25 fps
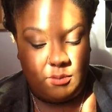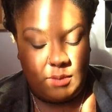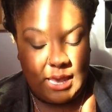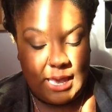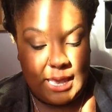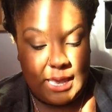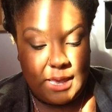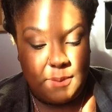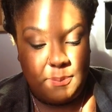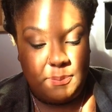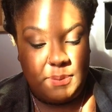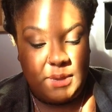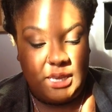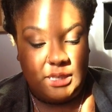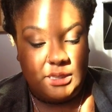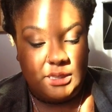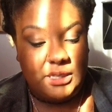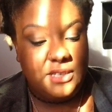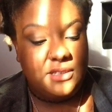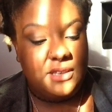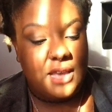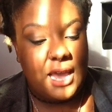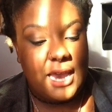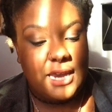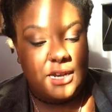hand-pick
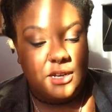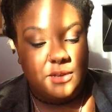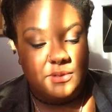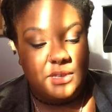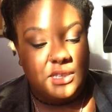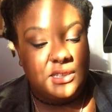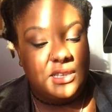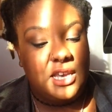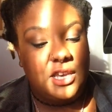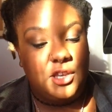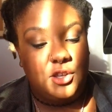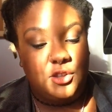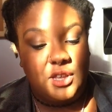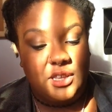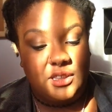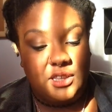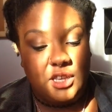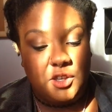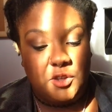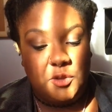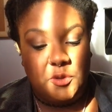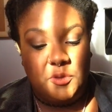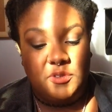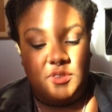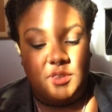these items that
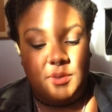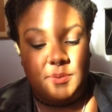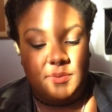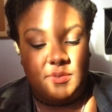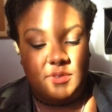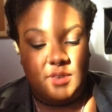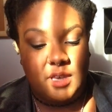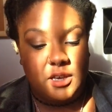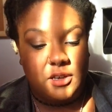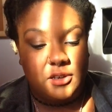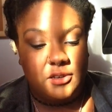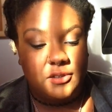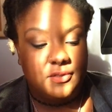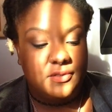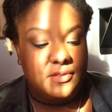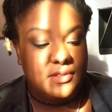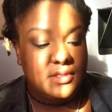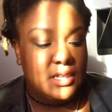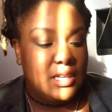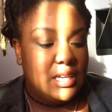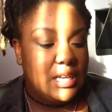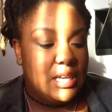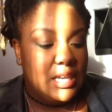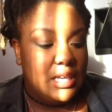they use themselves,